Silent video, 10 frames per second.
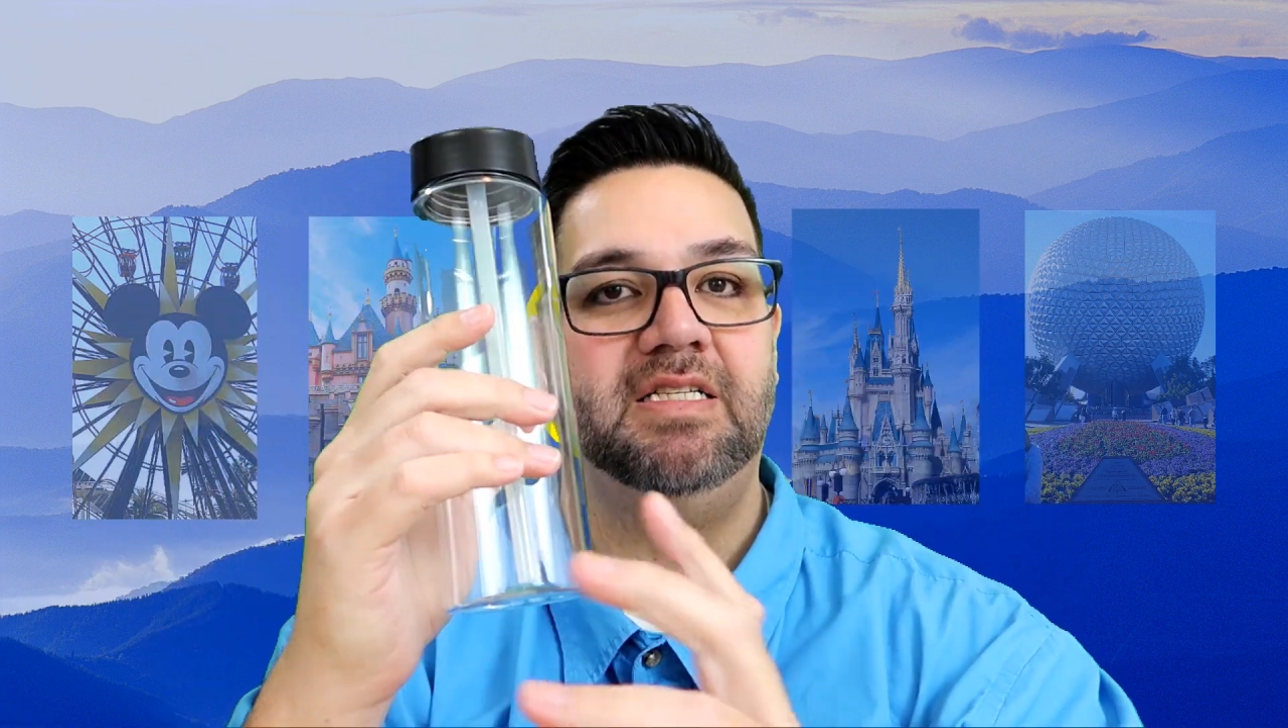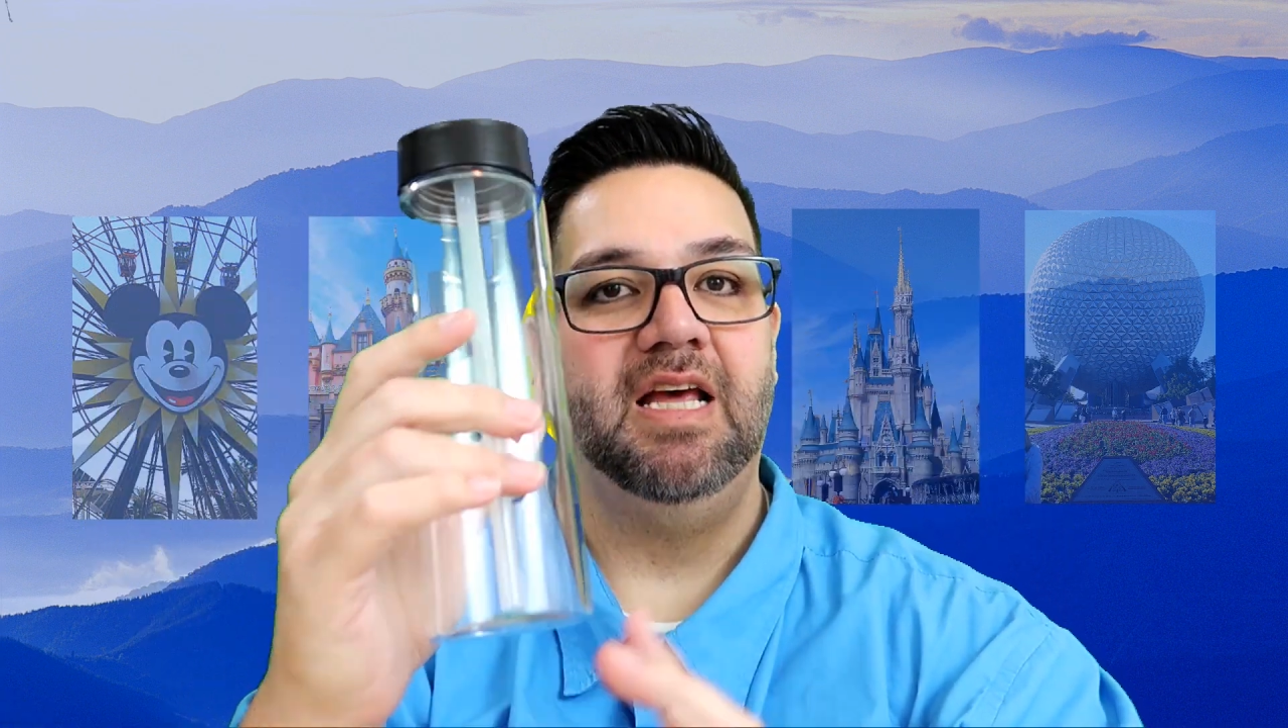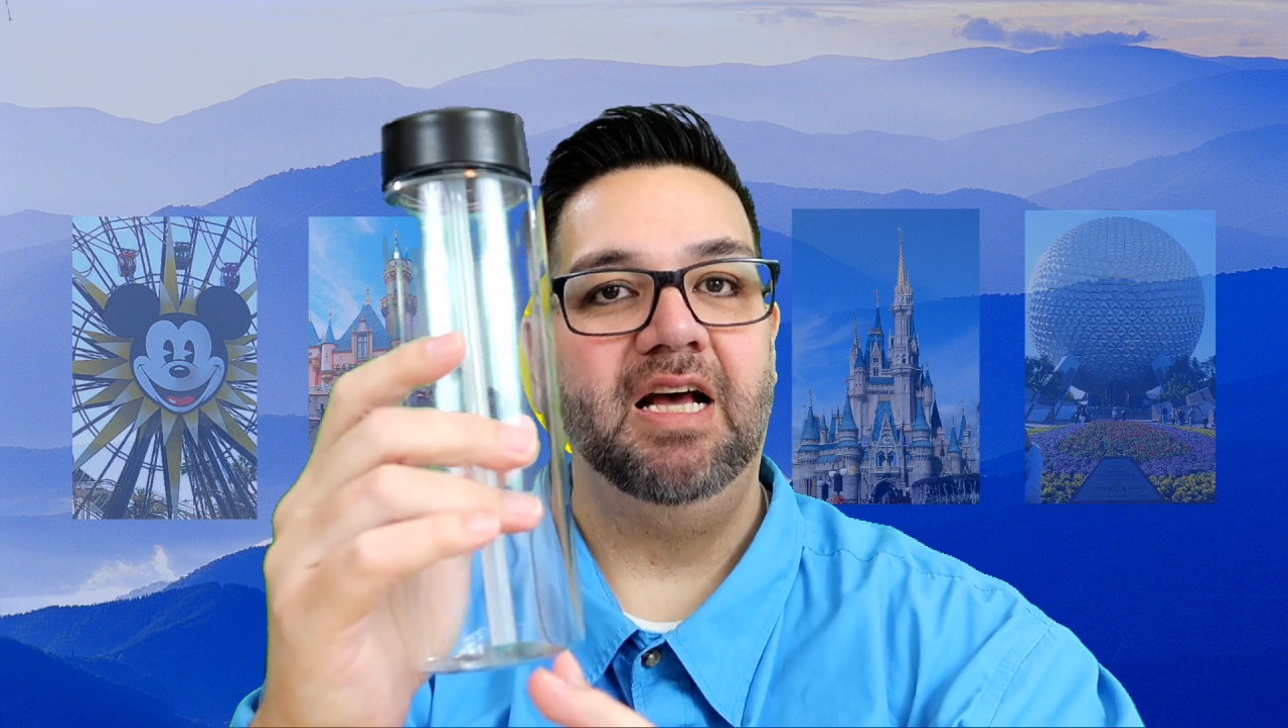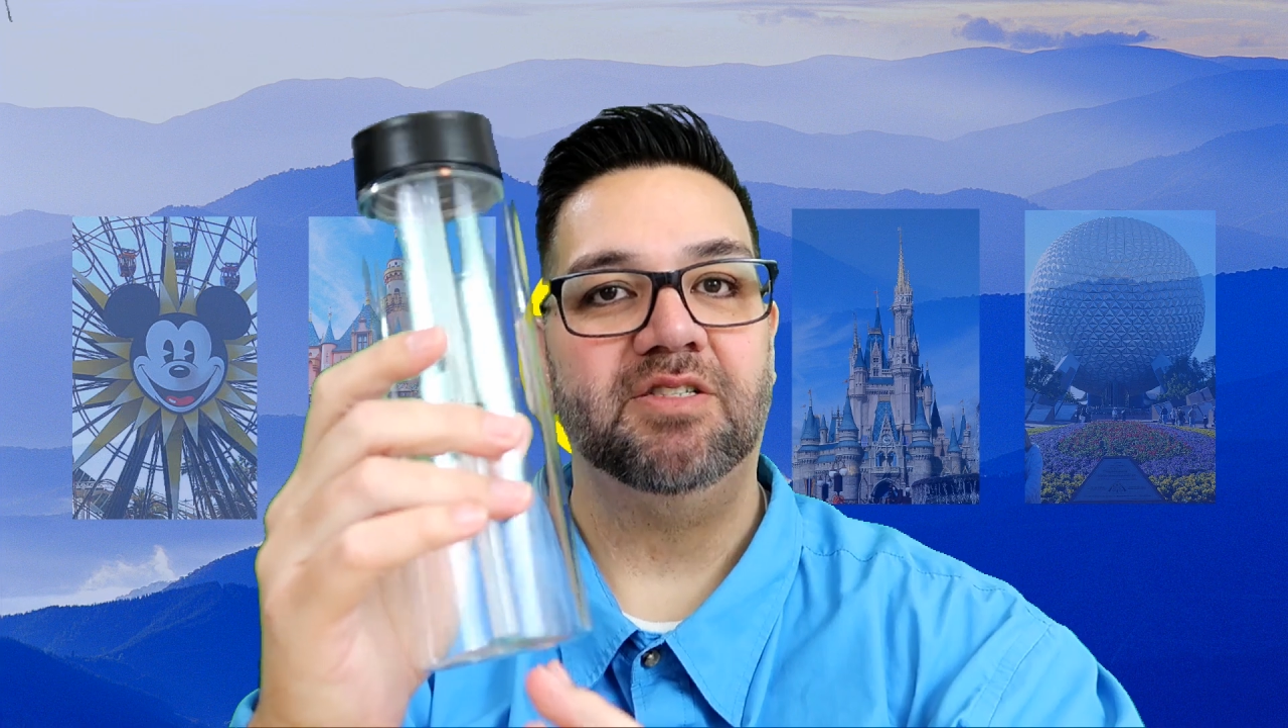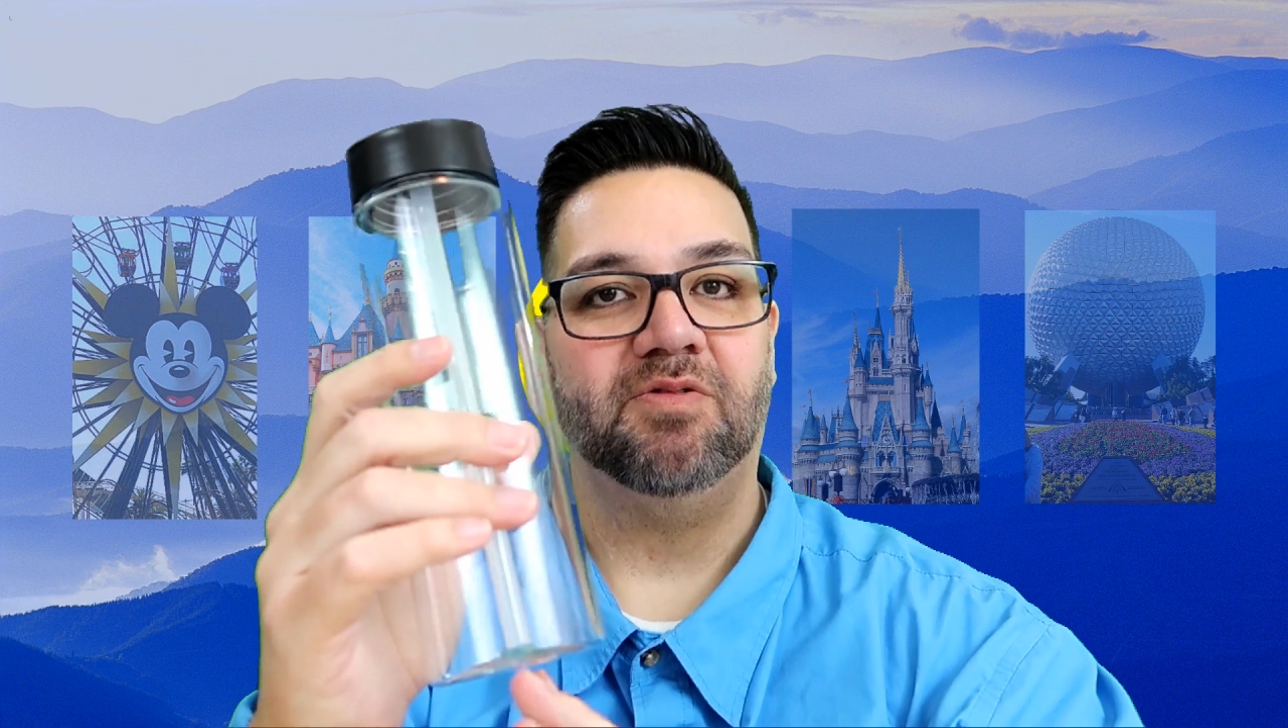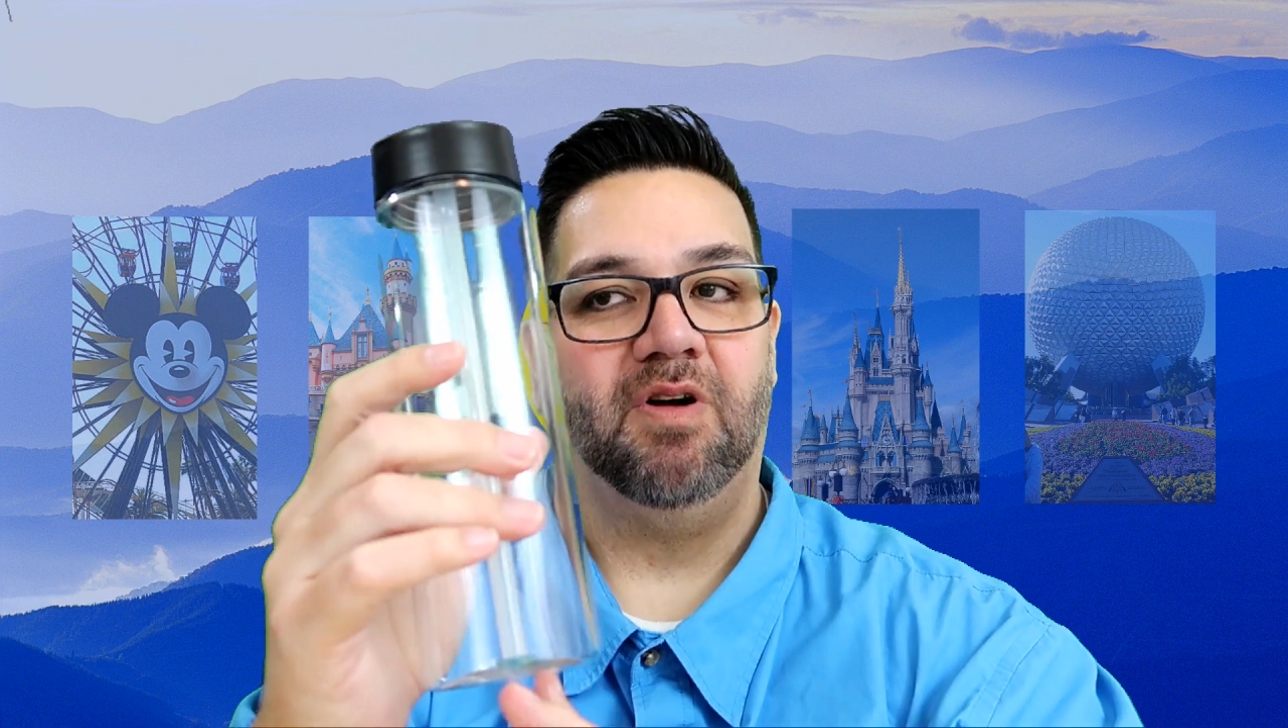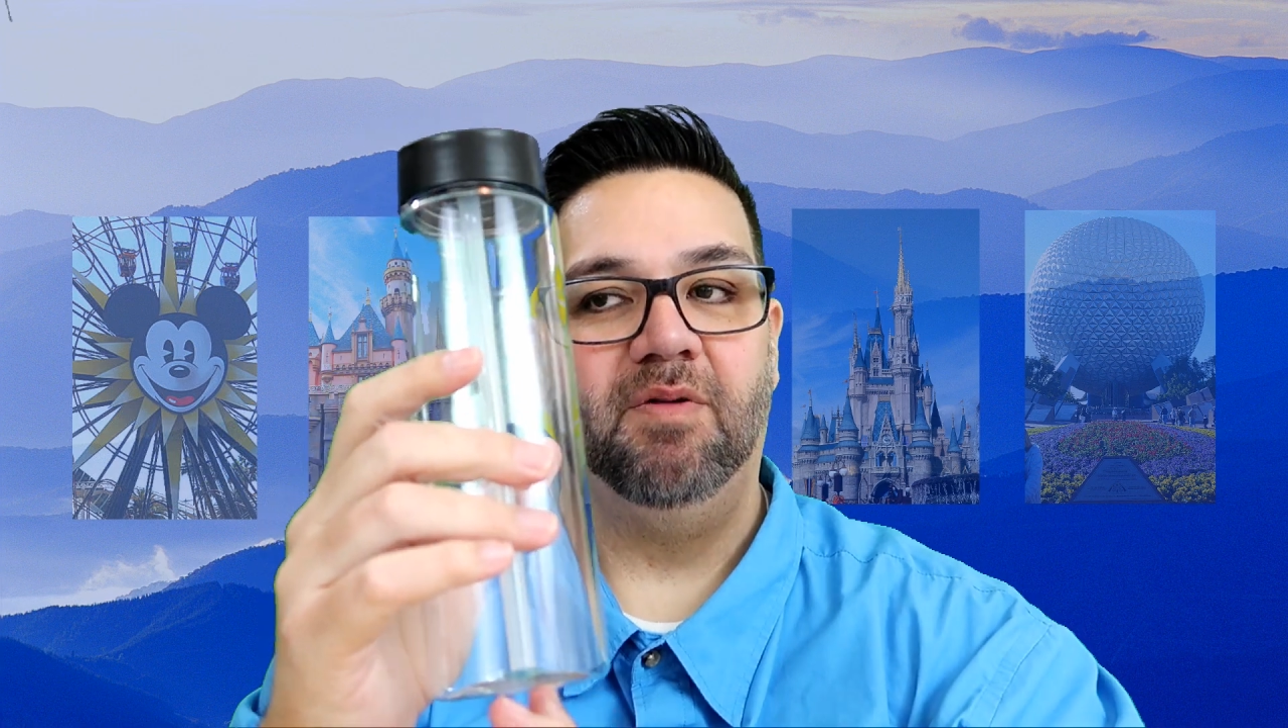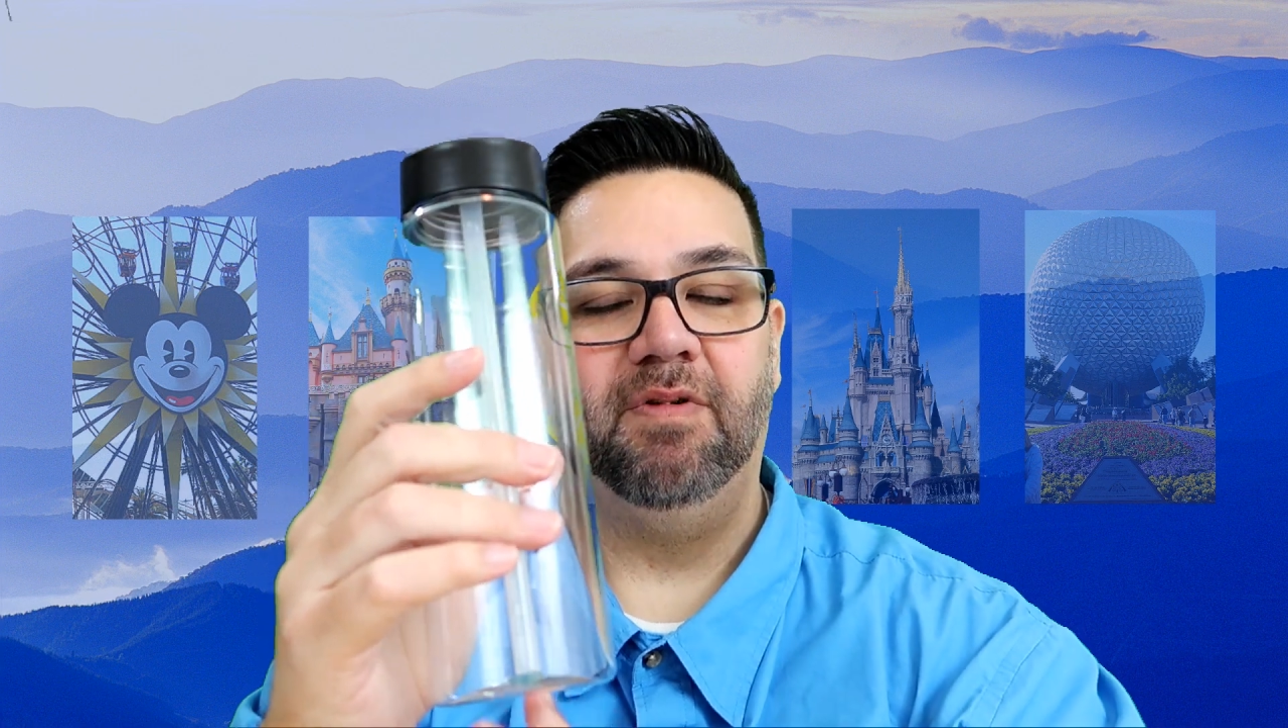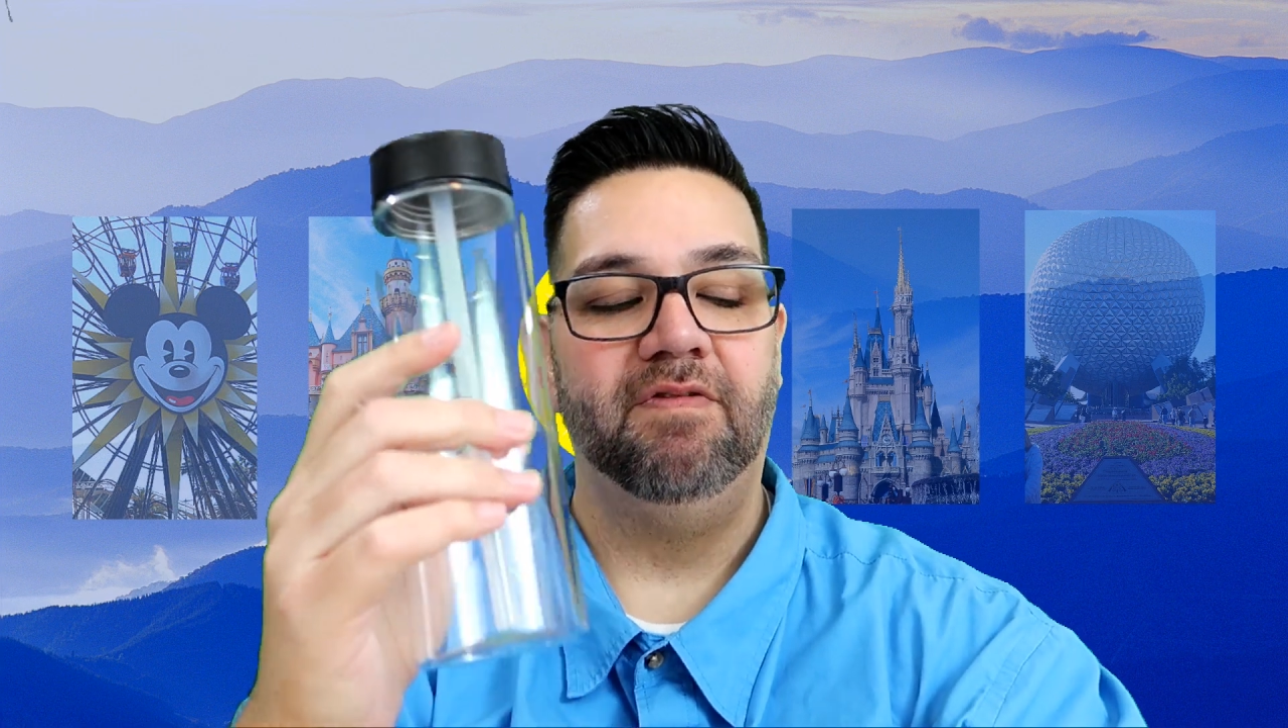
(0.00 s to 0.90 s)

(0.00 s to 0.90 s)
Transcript: test run